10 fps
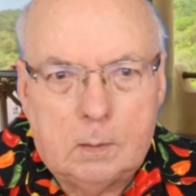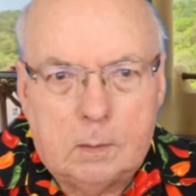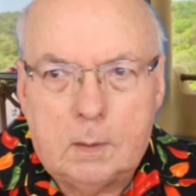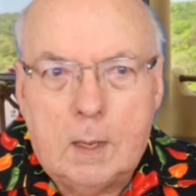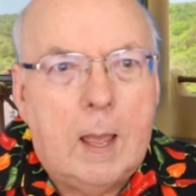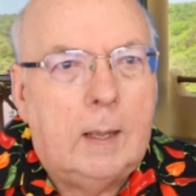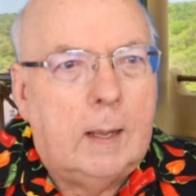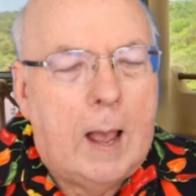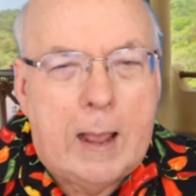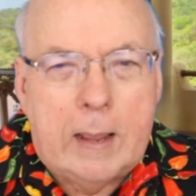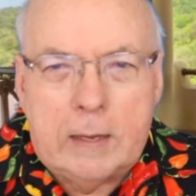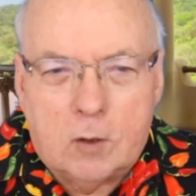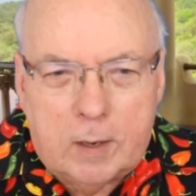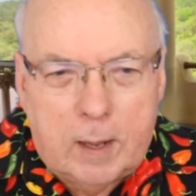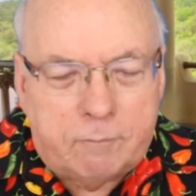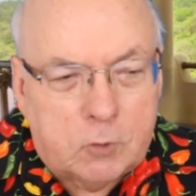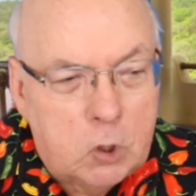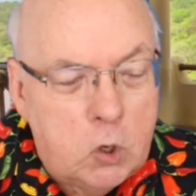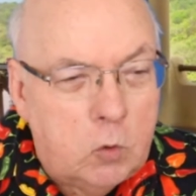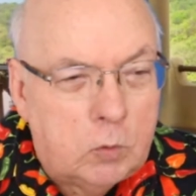Hi, good afternoon,
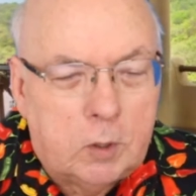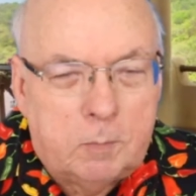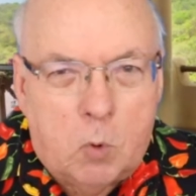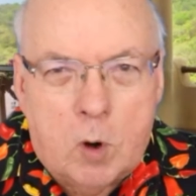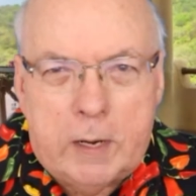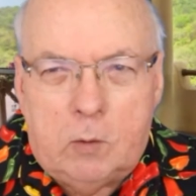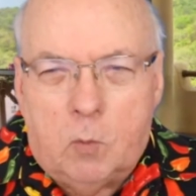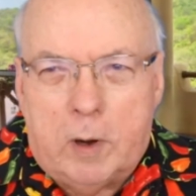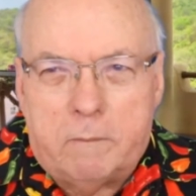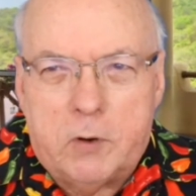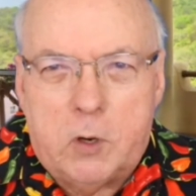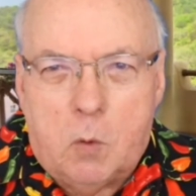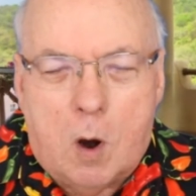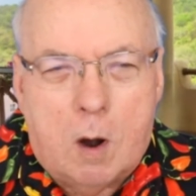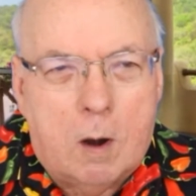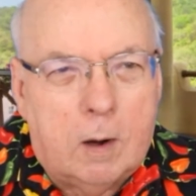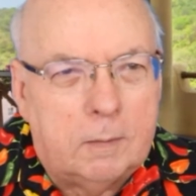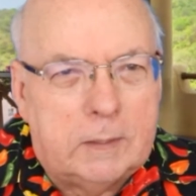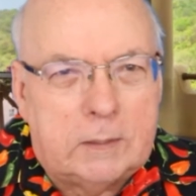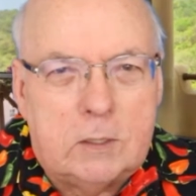good morning, wherever you are.
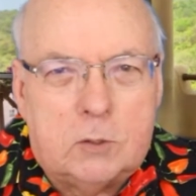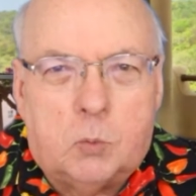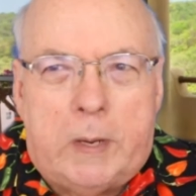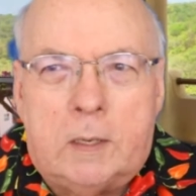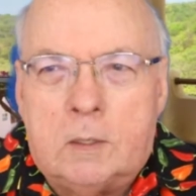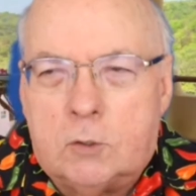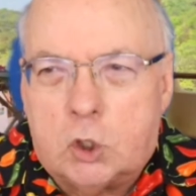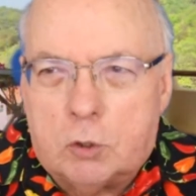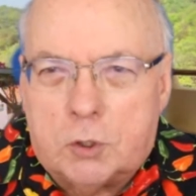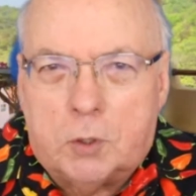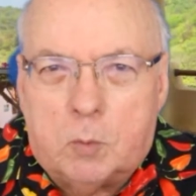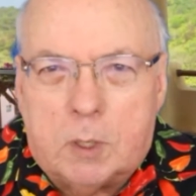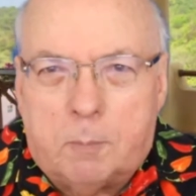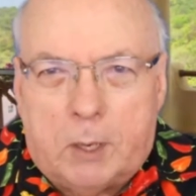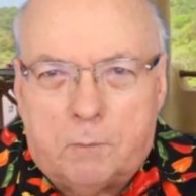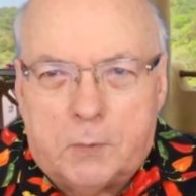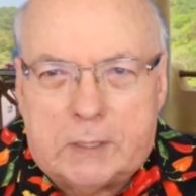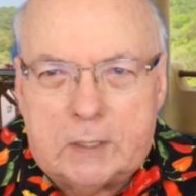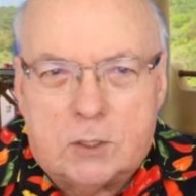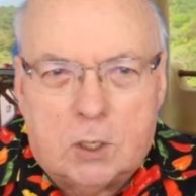This is Winton Churchill with the
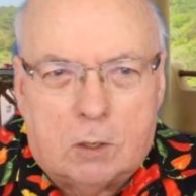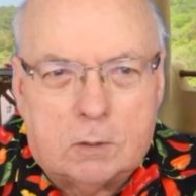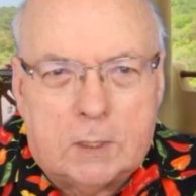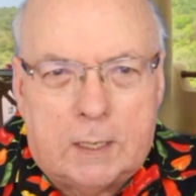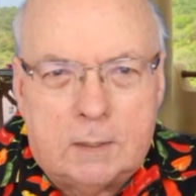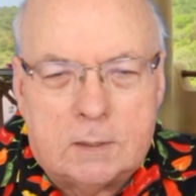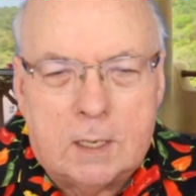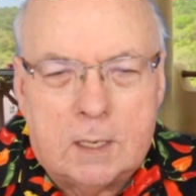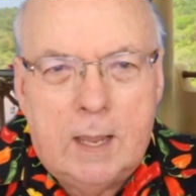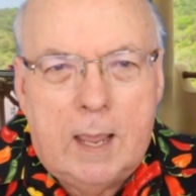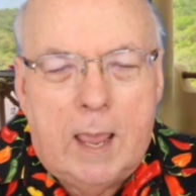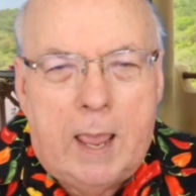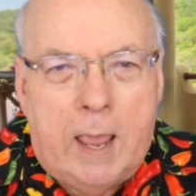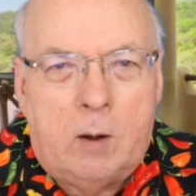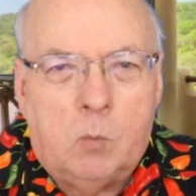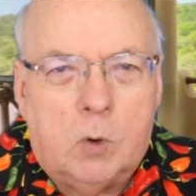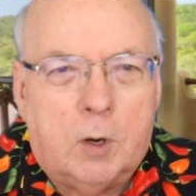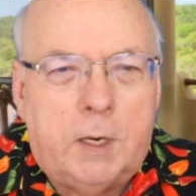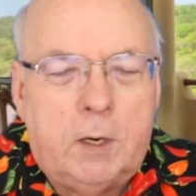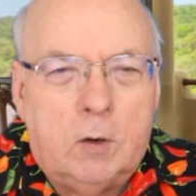Barefoot Consultants, and
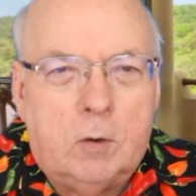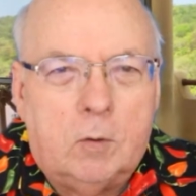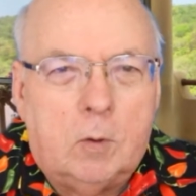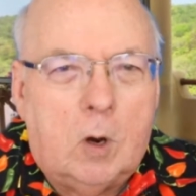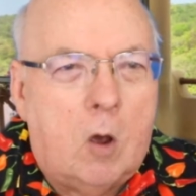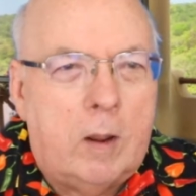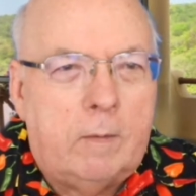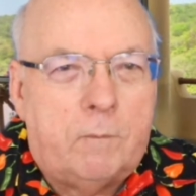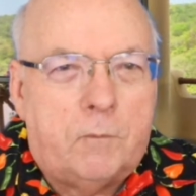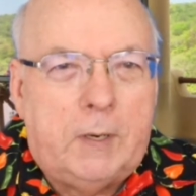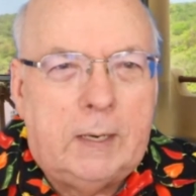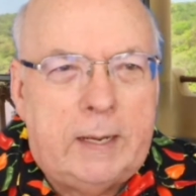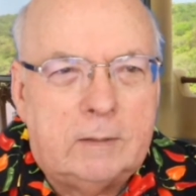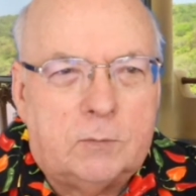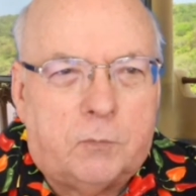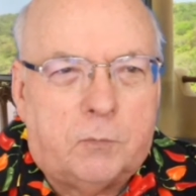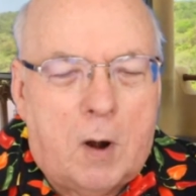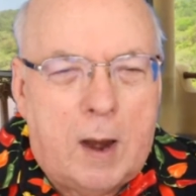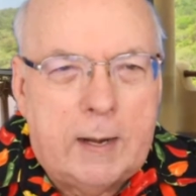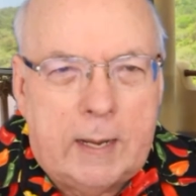we're here on Freelance
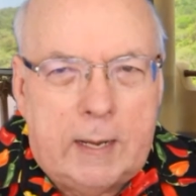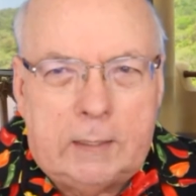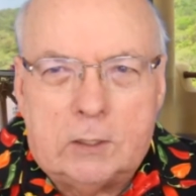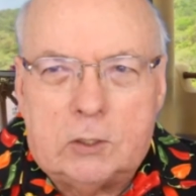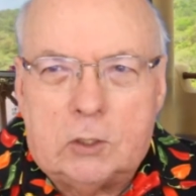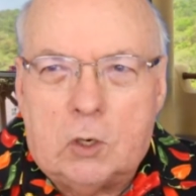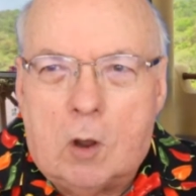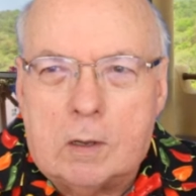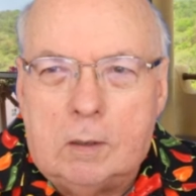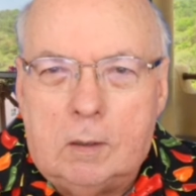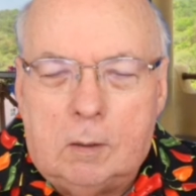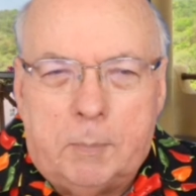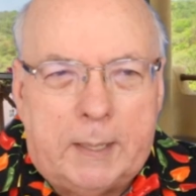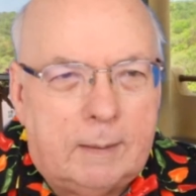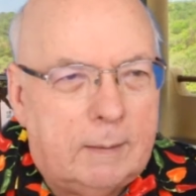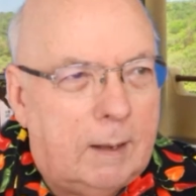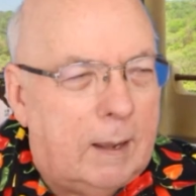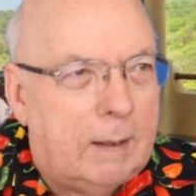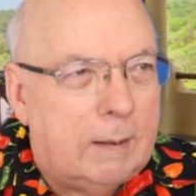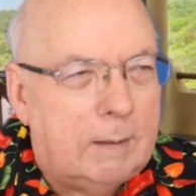Friday to talk a little bit
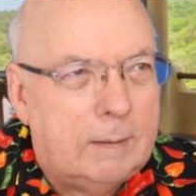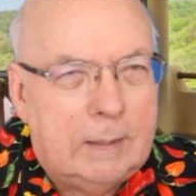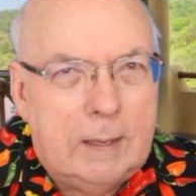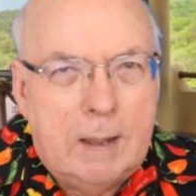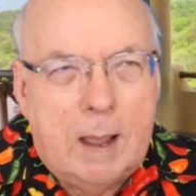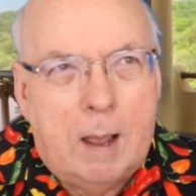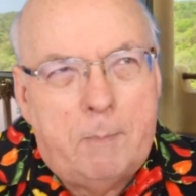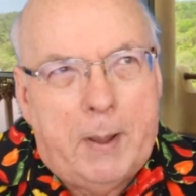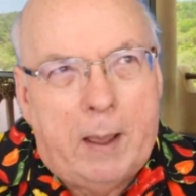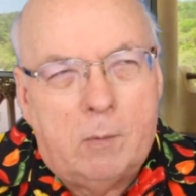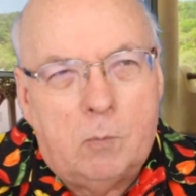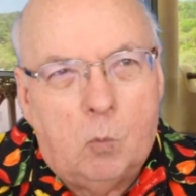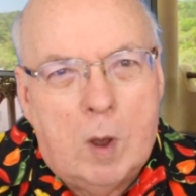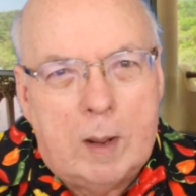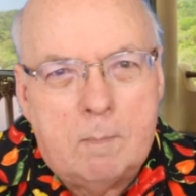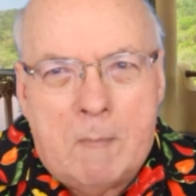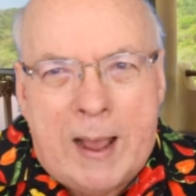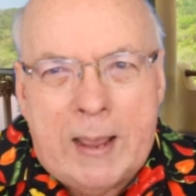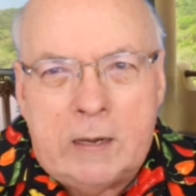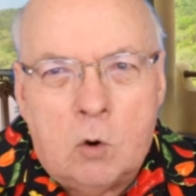about what
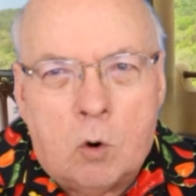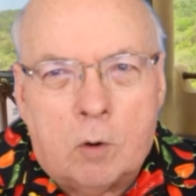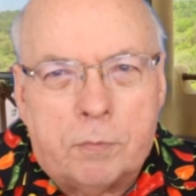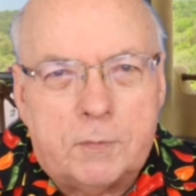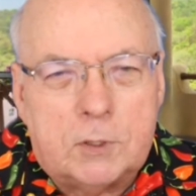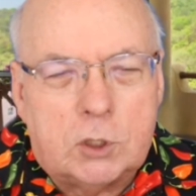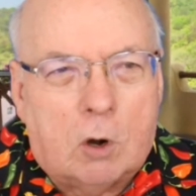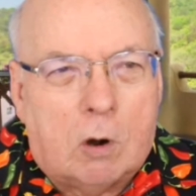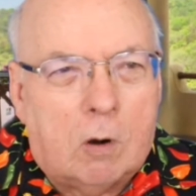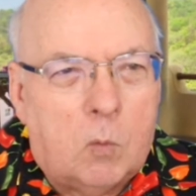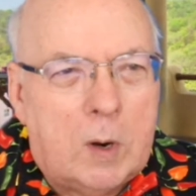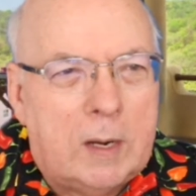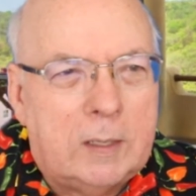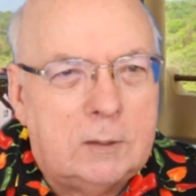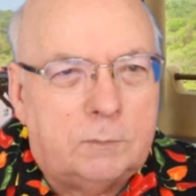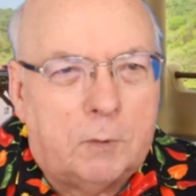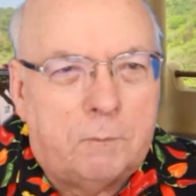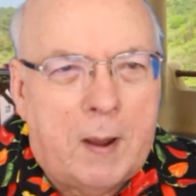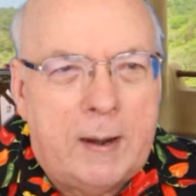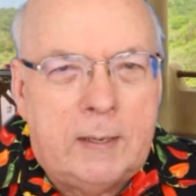my North Star was for
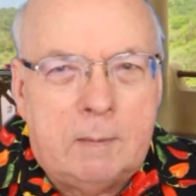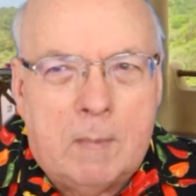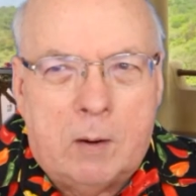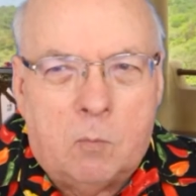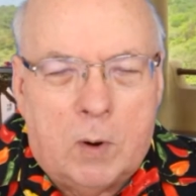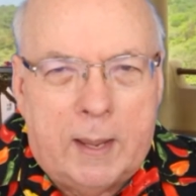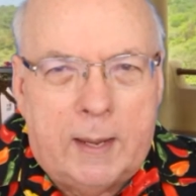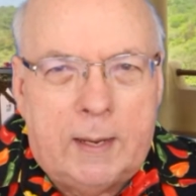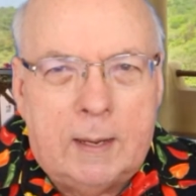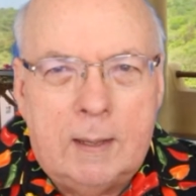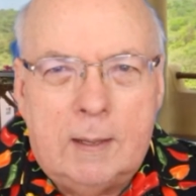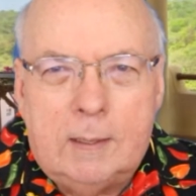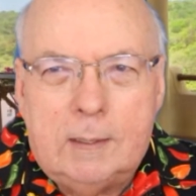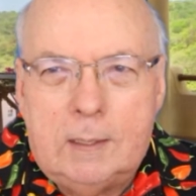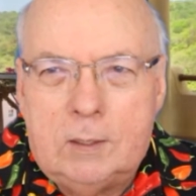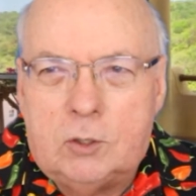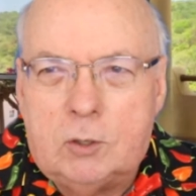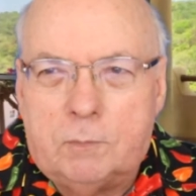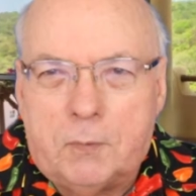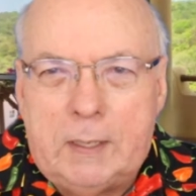finding my way into
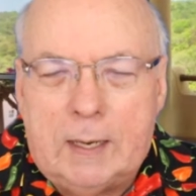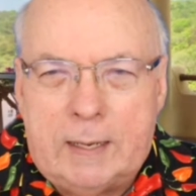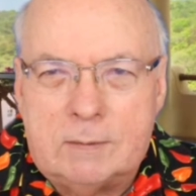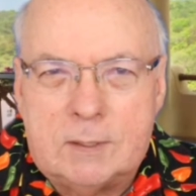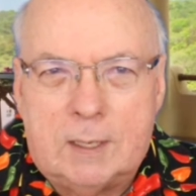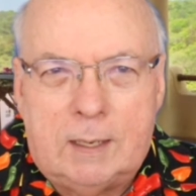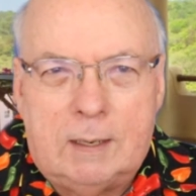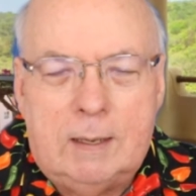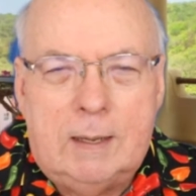freelancing.